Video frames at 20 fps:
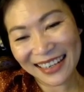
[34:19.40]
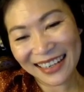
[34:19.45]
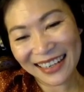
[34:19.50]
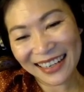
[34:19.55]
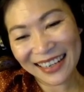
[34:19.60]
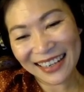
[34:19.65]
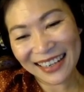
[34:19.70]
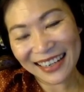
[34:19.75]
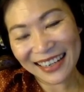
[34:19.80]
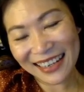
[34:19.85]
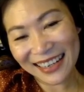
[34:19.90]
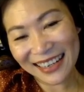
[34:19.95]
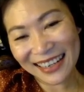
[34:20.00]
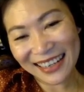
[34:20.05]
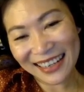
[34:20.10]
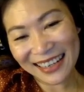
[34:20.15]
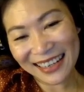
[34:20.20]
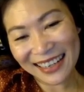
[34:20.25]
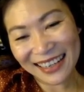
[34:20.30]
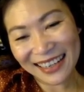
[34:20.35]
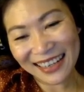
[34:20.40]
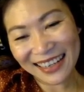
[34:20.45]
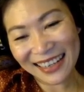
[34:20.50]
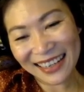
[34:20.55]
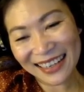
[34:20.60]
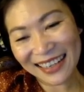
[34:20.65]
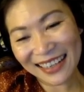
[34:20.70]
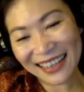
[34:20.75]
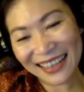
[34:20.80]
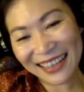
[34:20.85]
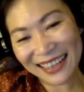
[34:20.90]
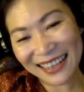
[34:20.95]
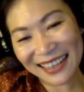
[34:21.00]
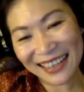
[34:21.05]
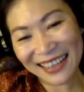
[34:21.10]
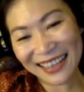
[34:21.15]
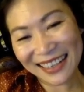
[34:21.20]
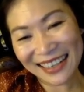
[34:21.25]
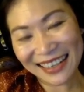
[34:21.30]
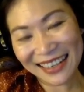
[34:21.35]

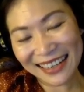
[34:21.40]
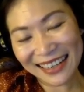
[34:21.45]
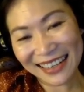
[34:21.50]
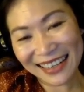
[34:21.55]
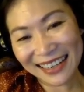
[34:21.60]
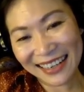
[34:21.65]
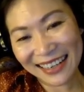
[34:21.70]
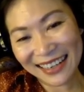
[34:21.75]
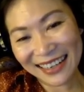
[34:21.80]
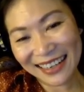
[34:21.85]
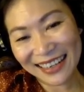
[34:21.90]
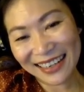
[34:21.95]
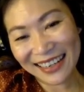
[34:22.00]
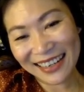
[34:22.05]
The person shown says nothing.